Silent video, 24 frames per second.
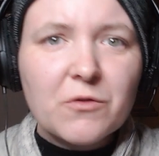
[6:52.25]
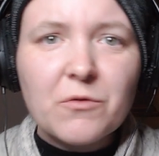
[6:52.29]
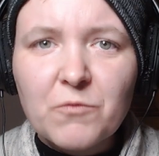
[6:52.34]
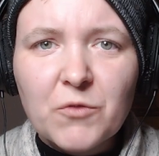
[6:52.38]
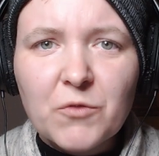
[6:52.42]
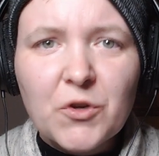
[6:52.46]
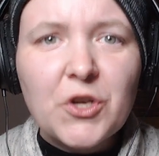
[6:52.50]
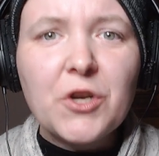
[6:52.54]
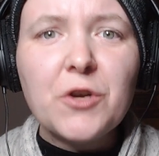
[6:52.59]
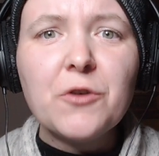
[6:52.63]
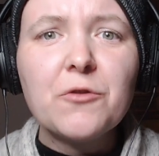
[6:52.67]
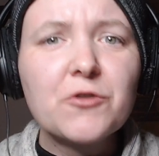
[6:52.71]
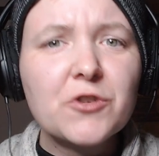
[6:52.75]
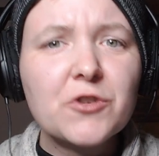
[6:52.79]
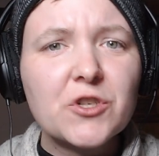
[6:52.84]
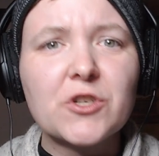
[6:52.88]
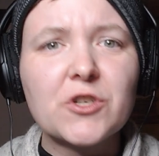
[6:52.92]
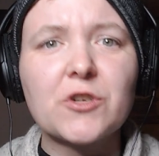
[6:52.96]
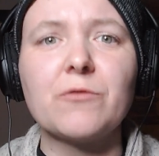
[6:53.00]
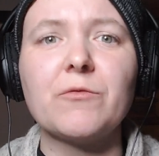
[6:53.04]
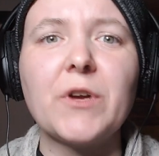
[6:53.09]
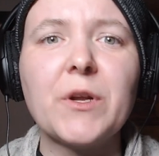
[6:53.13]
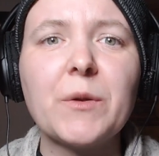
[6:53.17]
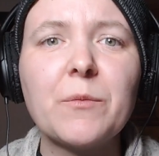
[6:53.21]
huge
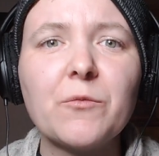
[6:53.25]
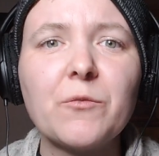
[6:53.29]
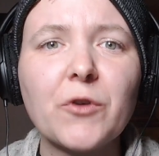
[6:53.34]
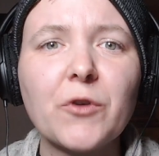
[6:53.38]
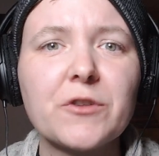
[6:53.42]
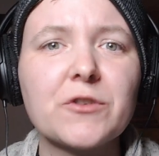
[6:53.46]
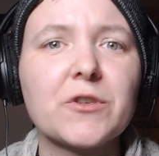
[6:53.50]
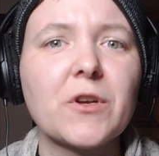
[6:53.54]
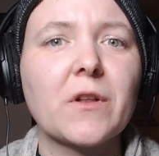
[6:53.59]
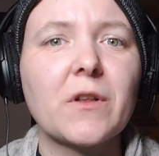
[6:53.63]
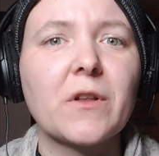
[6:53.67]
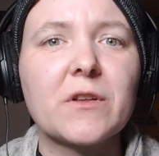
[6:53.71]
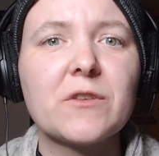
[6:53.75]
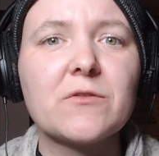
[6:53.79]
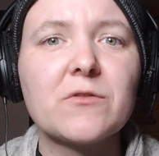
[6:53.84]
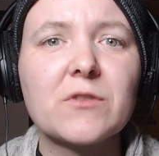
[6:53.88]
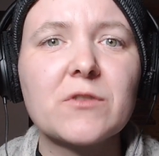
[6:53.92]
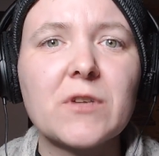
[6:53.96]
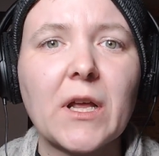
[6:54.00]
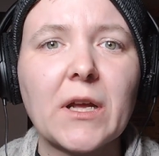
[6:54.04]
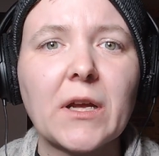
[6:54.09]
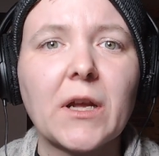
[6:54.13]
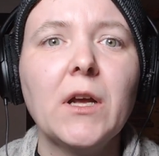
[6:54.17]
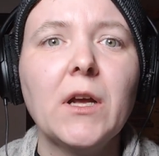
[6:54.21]
terrain project. It's
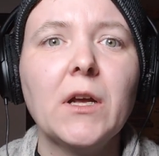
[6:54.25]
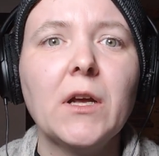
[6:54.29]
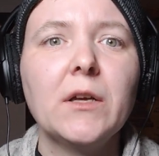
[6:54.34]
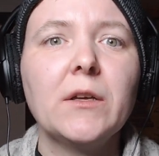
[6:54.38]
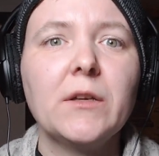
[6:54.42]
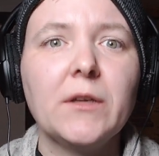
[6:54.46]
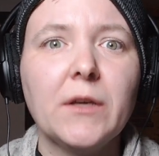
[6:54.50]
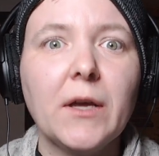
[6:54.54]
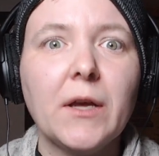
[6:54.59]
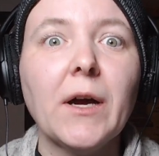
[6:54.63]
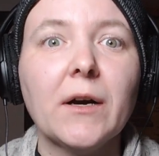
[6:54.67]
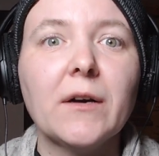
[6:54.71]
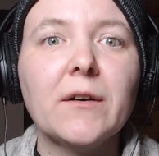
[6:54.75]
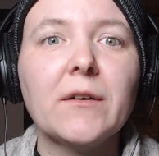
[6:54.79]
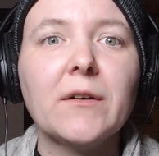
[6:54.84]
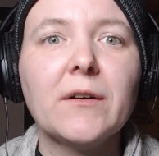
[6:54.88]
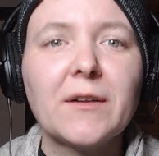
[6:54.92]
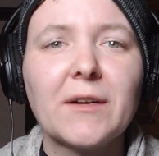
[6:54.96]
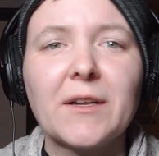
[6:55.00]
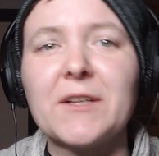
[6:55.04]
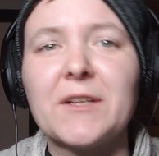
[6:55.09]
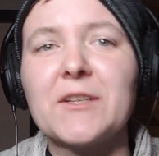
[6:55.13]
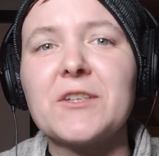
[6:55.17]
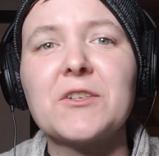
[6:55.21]
just like, yeah,
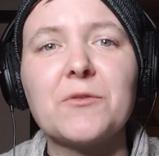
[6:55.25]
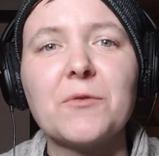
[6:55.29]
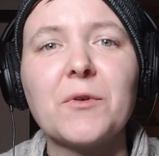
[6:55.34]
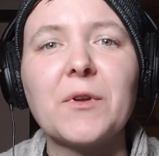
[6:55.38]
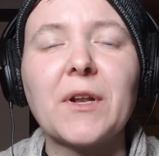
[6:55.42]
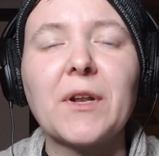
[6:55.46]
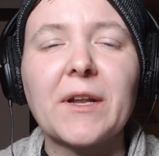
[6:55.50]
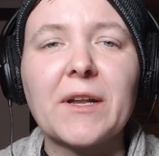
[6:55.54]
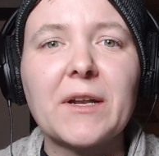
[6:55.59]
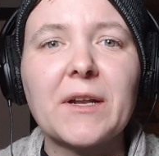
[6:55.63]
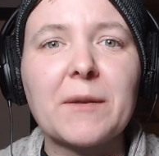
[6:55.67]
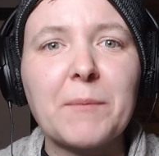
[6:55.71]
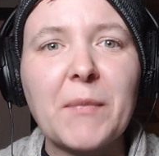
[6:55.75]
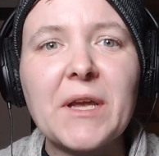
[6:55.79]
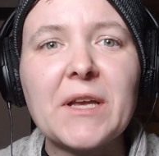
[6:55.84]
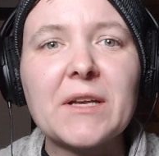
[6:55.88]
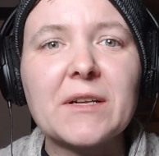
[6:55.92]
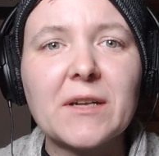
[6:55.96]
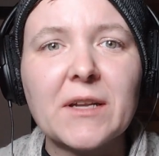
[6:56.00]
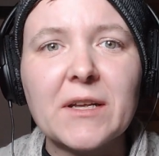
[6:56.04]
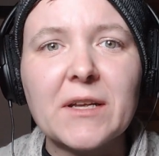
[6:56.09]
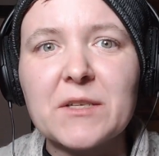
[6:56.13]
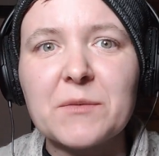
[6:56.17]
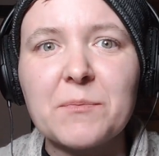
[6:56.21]
let's do it.
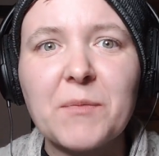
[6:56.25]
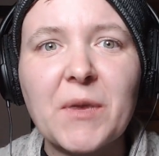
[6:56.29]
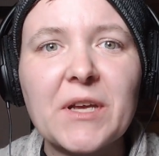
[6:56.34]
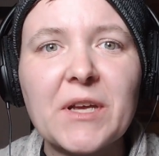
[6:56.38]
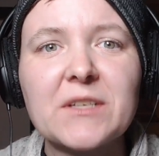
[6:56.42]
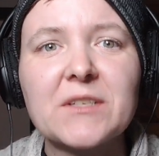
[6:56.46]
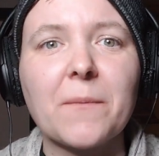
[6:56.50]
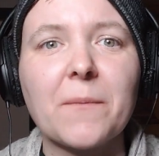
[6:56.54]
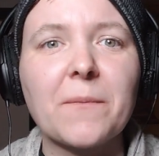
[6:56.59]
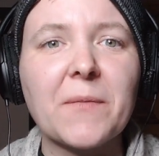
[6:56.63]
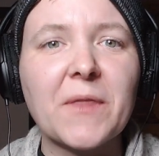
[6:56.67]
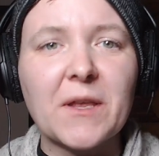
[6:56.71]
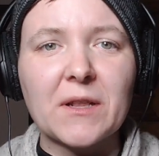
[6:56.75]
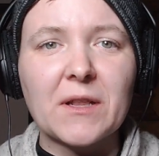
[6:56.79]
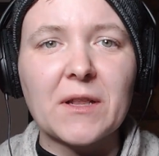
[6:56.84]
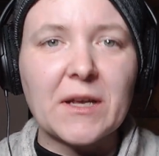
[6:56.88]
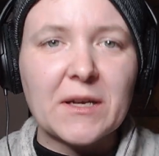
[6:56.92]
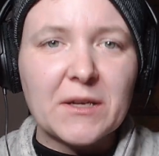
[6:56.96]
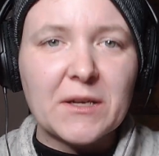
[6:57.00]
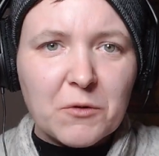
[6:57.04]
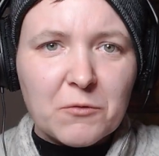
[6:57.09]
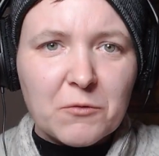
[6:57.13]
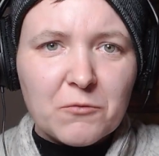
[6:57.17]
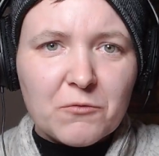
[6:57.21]
Let's make something
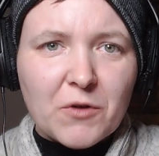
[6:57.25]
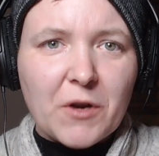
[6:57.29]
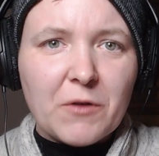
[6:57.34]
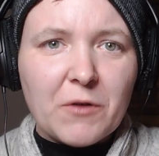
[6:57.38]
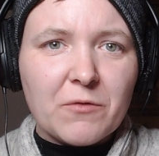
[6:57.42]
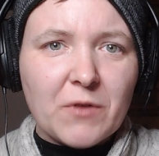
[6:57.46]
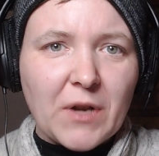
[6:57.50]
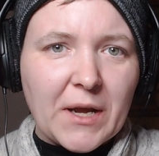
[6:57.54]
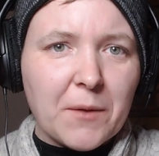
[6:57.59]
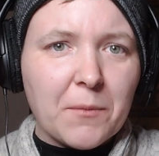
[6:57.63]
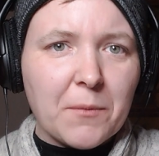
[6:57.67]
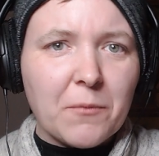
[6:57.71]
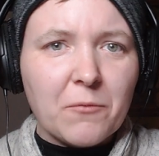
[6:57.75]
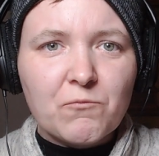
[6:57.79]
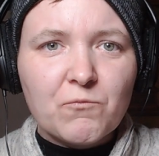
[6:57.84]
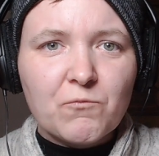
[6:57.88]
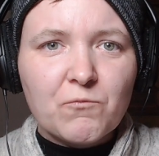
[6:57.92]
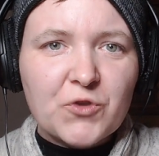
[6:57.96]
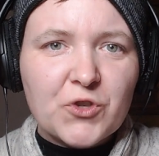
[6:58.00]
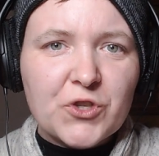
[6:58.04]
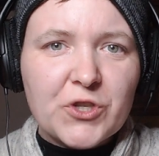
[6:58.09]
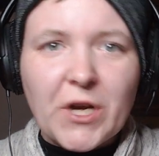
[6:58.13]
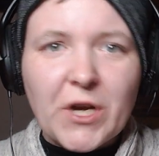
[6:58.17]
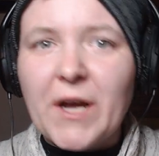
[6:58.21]
like a
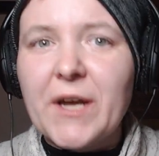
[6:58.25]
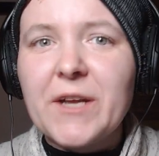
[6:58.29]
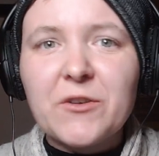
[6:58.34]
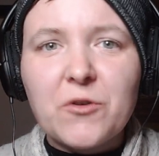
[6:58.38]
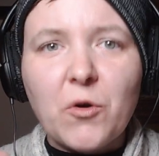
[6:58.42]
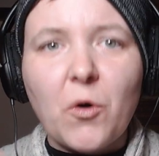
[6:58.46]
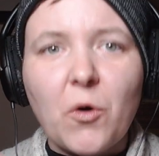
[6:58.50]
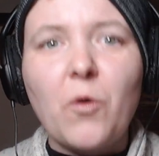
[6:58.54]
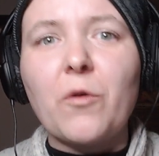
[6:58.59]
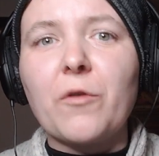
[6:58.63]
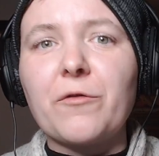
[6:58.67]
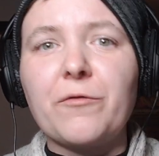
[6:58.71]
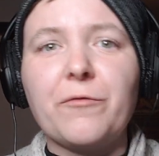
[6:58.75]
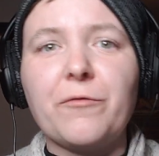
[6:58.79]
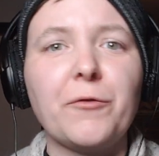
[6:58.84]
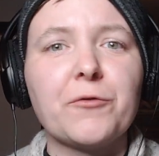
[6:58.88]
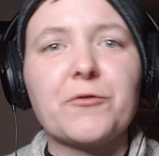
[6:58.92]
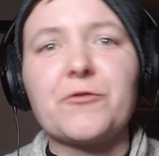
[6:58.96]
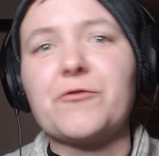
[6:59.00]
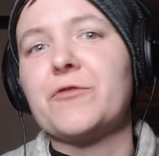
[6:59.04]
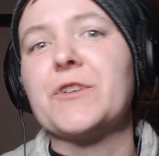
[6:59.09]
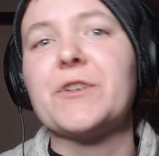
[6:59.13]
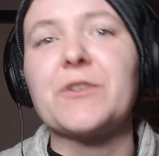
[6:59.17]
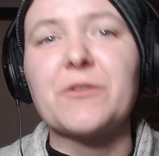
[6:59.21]
giant orc
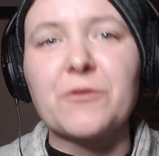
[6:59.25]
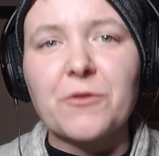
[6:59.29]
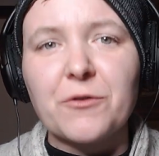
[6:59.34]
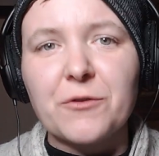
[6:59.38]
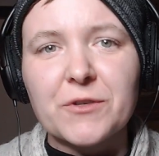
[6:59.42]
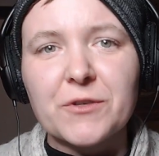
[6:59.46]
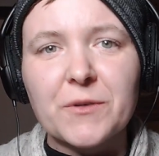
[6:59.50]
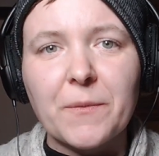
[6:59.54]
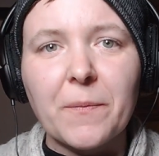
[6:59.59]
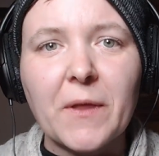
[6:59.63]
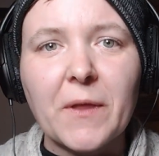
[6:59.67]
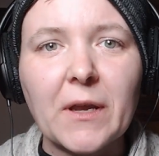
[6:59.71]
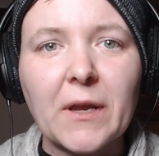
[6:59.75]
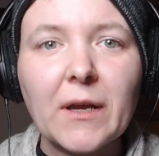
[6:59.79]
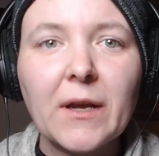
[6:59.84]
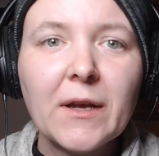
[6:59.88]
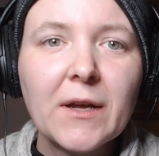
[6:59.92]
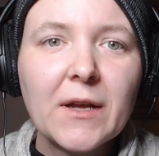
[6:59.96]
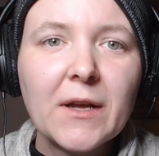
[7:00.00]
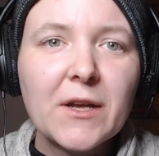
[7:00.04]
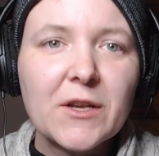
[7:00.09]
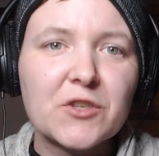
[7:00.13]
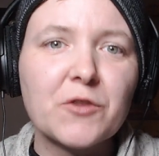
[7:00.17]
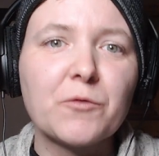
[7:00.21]
fortress or something.
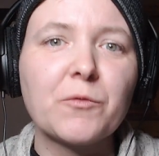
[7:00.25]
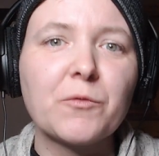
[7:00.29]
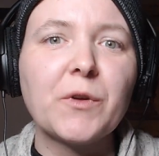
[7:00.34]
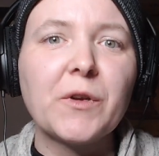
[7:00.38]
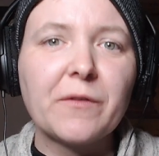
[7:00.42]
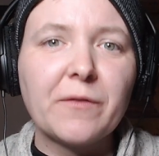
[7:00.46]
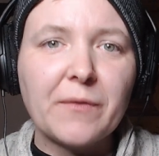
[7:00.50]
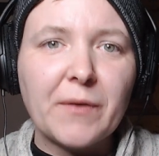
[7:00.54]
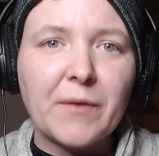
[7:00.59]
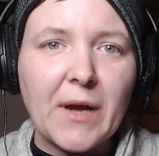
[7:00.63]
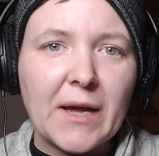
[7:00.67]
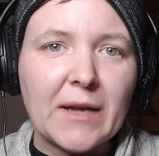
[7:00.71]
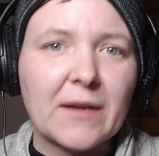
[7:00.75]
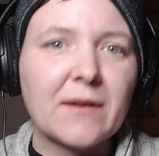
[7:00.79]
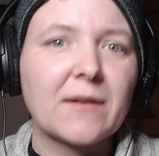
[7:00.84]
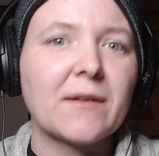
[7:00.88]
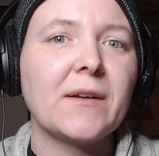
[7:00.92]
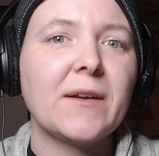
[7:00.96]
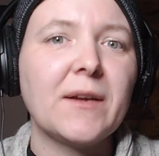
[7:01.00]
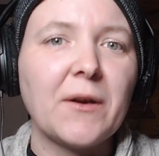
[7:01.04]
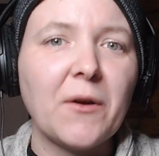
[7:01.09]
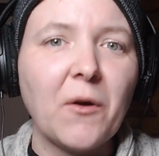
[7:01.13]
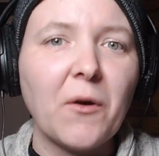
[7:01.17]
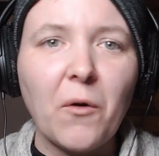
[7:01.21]
So we've had
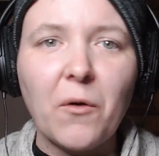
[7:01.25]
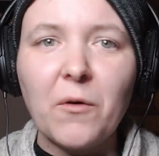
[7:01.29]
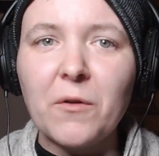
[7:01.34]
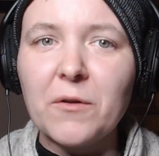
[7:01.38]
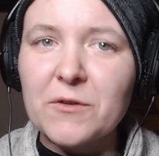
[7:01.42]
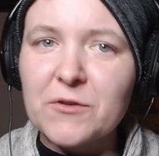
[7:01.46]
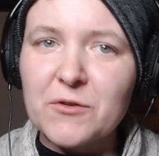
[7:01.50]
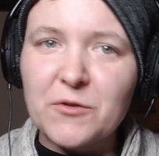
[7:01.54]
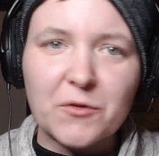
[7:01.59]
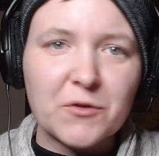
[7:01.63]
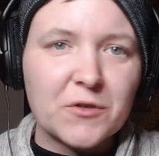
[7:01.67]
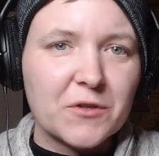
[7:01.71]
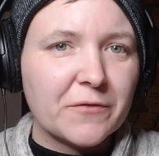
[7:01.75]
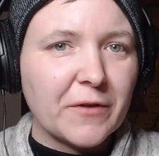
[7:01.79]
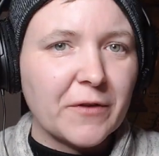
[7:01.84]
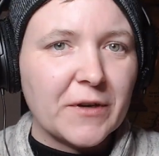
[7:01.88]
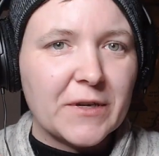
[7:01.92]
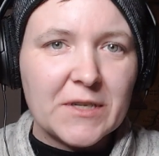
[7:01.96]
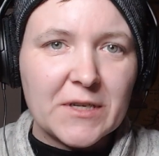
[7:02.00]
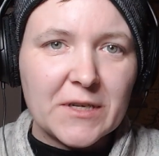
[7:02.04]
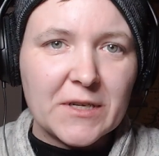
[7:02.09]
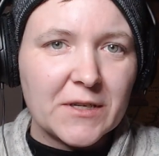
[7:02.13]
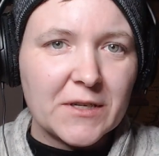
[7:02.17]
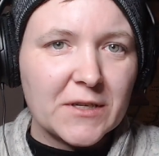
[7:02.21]
all sorts of
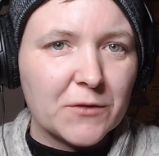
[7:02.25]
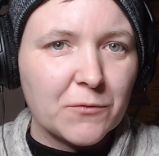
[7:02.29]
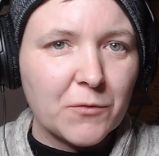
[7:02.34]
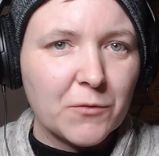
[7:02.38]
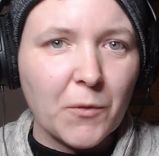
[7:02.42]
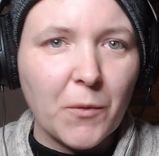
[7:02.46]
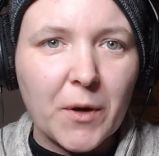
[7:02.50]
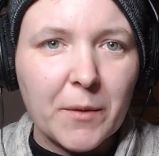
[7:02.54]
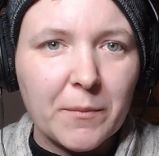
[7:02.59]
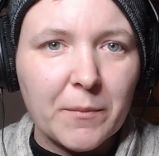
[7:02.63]
ideas. We want to